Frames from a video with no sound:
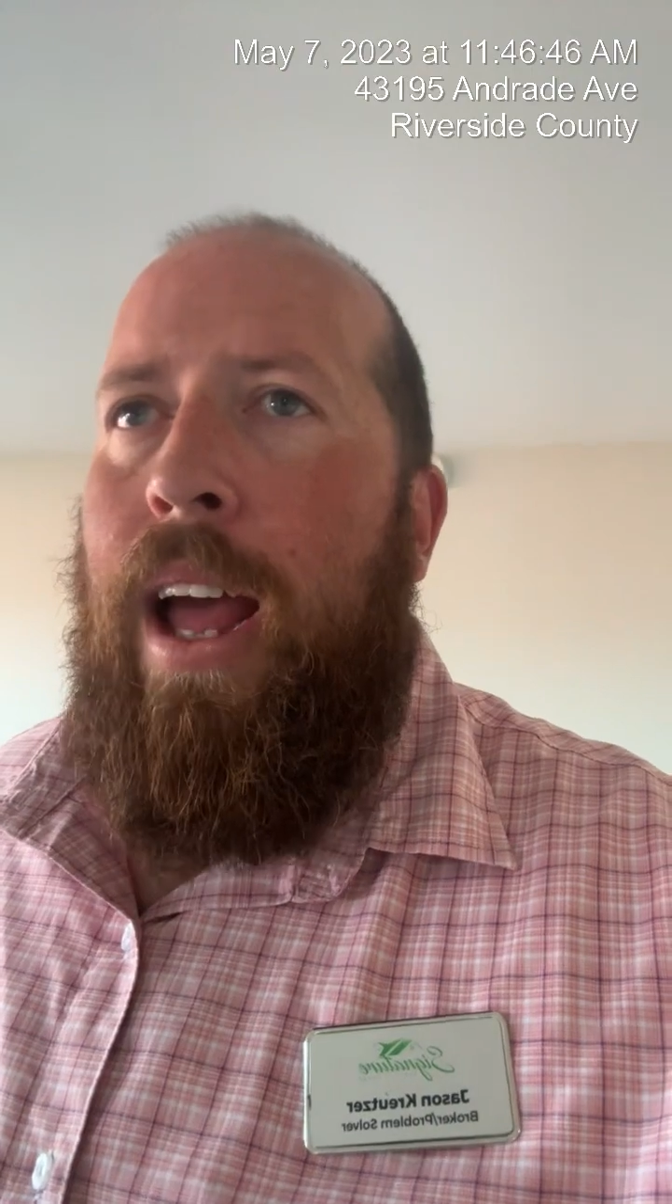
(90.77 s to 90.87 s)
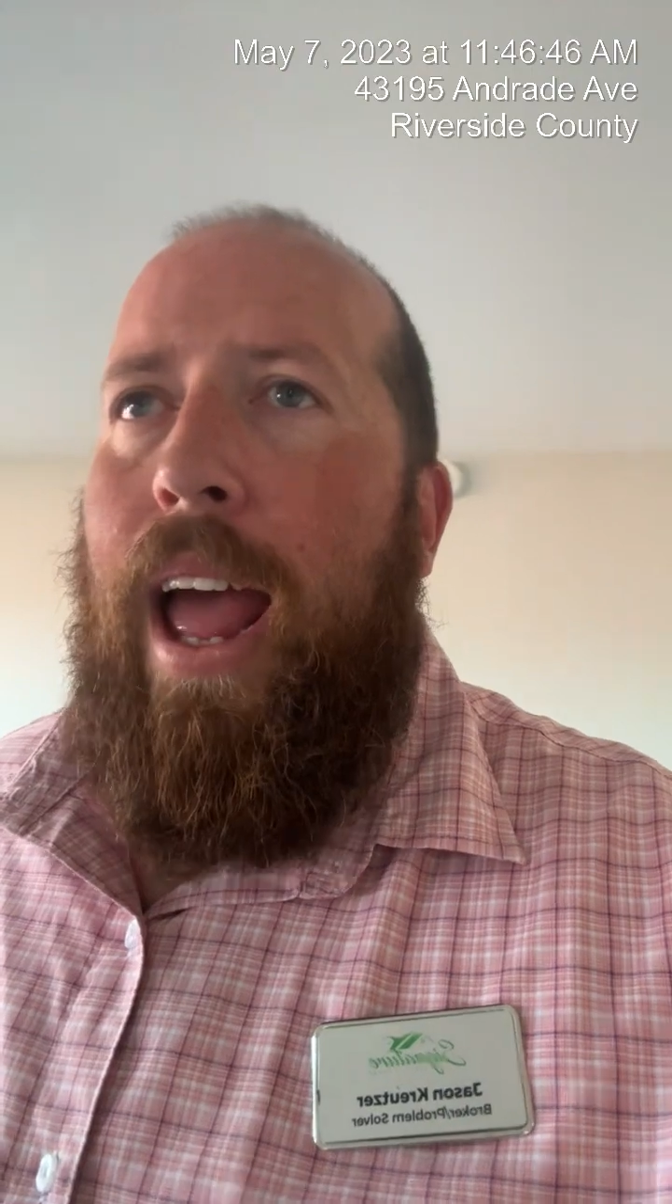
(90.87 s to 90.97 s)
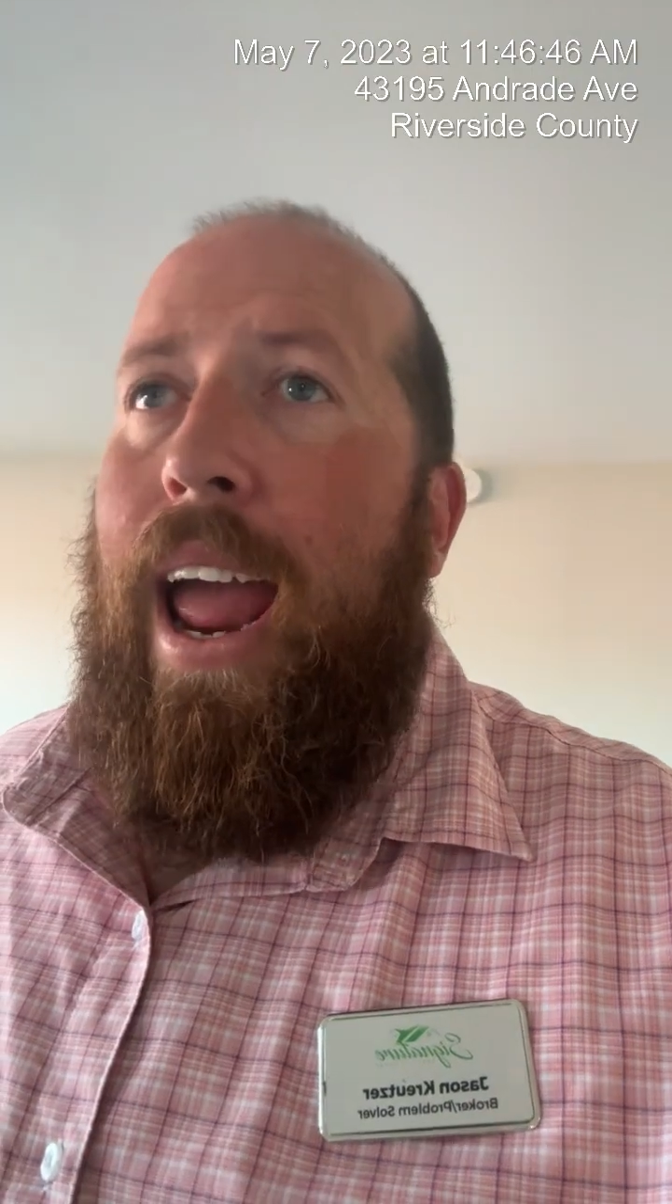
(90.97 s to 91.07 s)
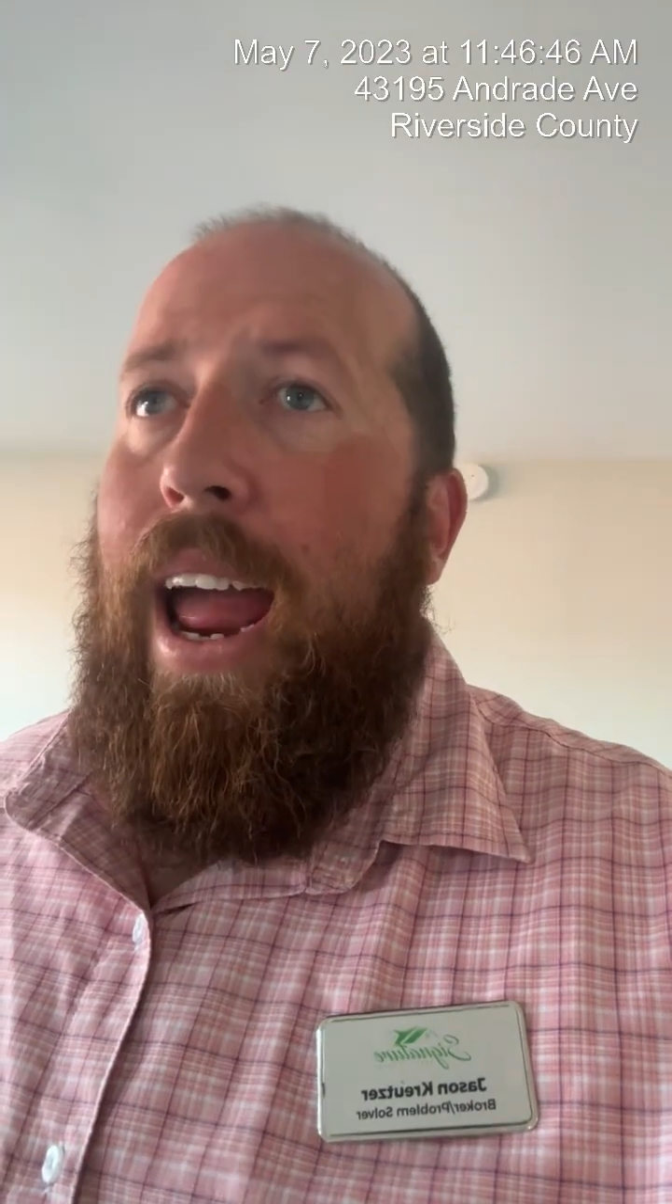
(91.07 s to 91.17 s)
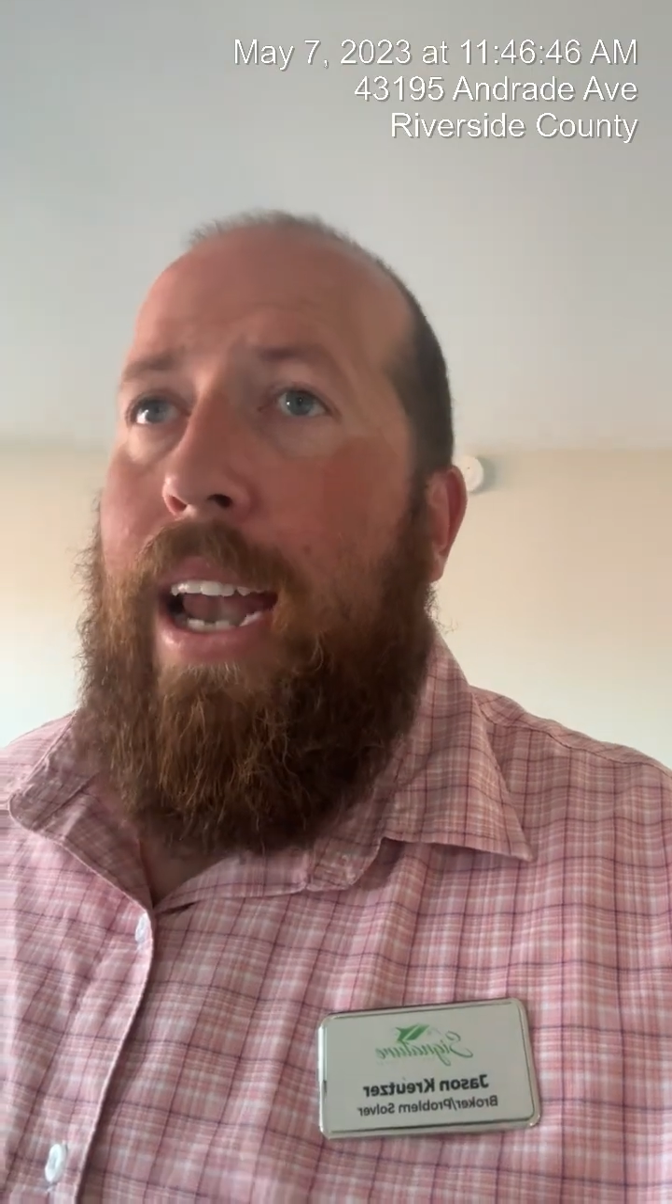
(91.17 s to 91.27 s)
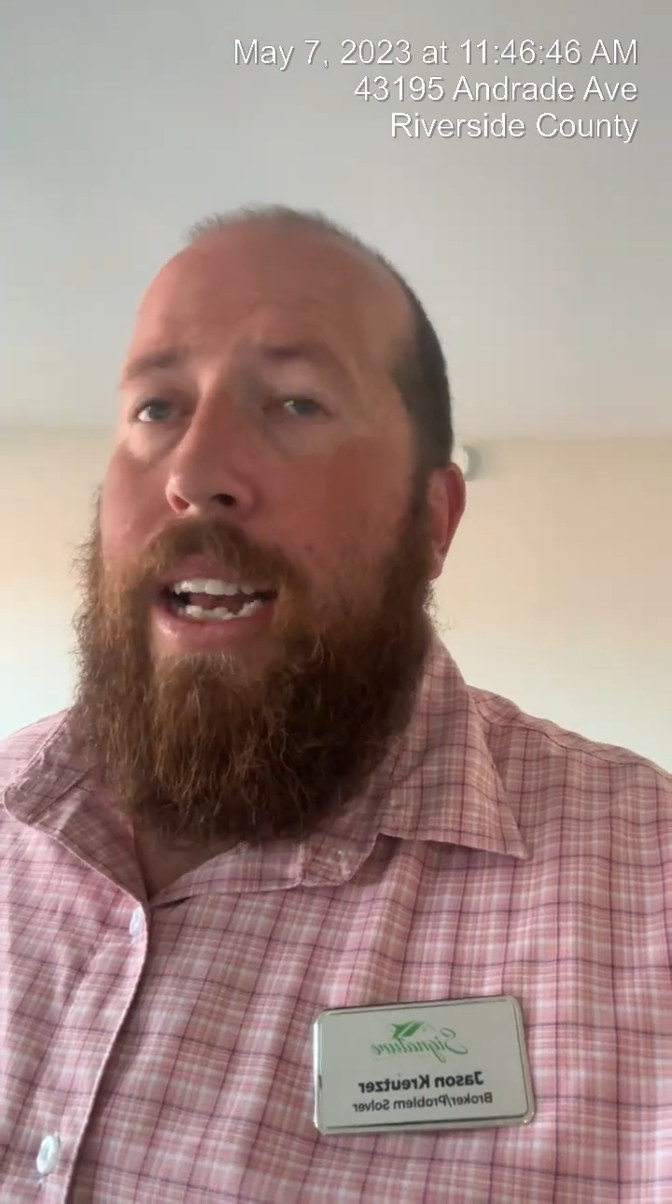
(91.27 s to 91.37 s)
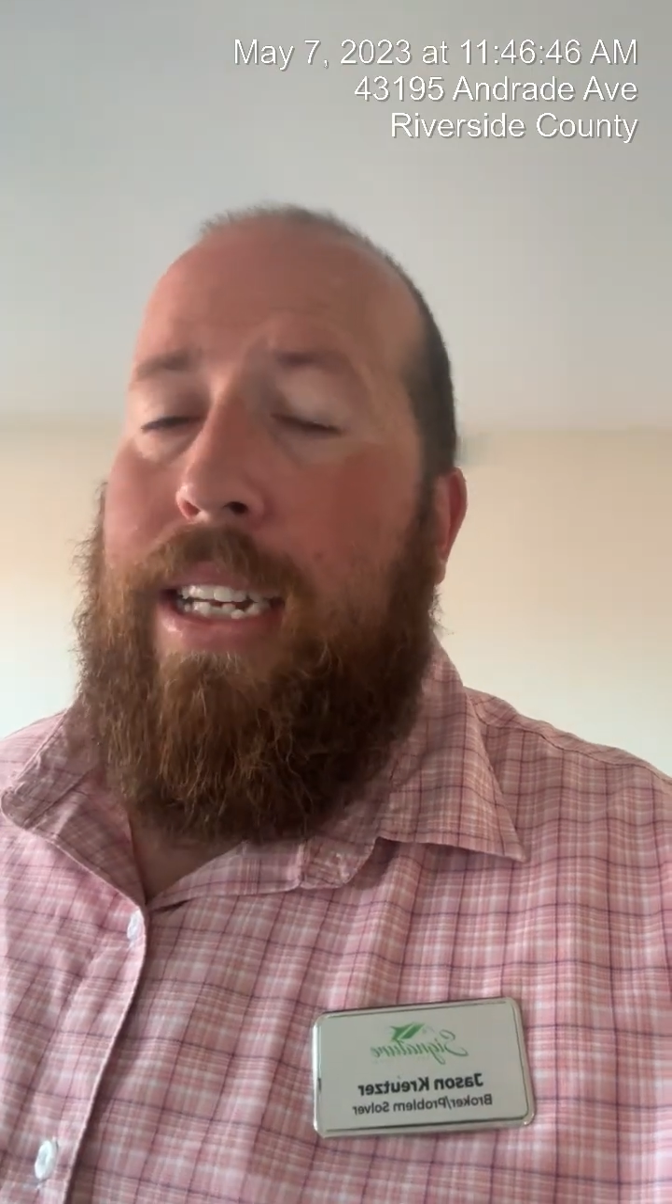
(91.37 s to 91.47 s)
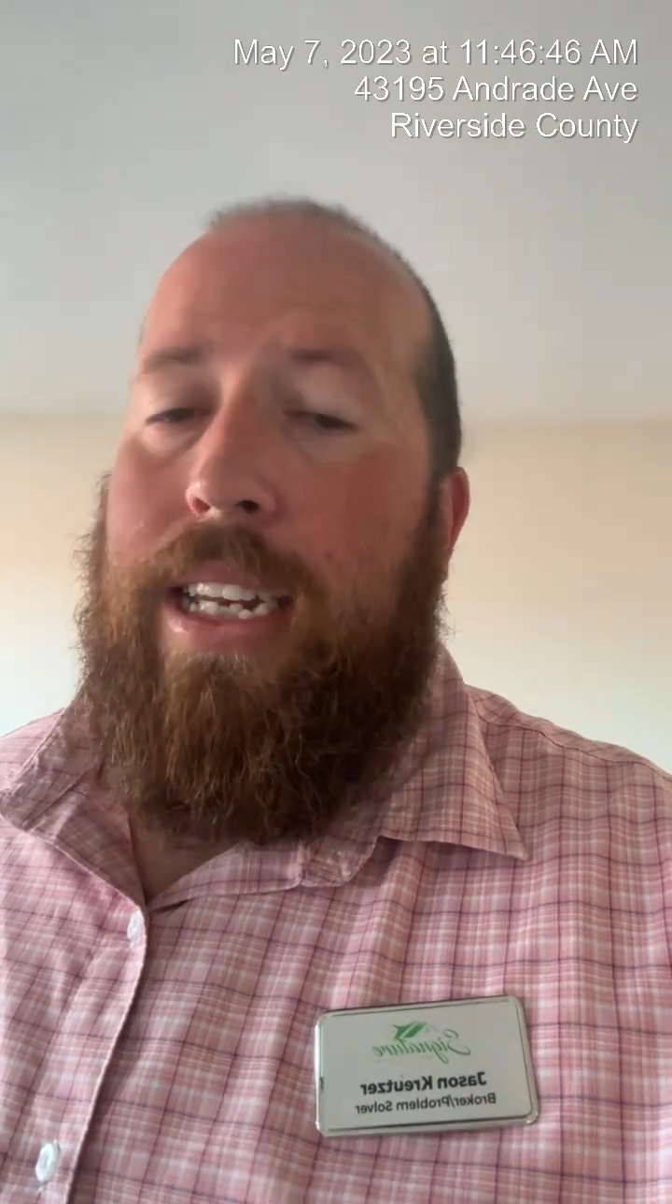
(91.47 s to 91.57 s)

and it's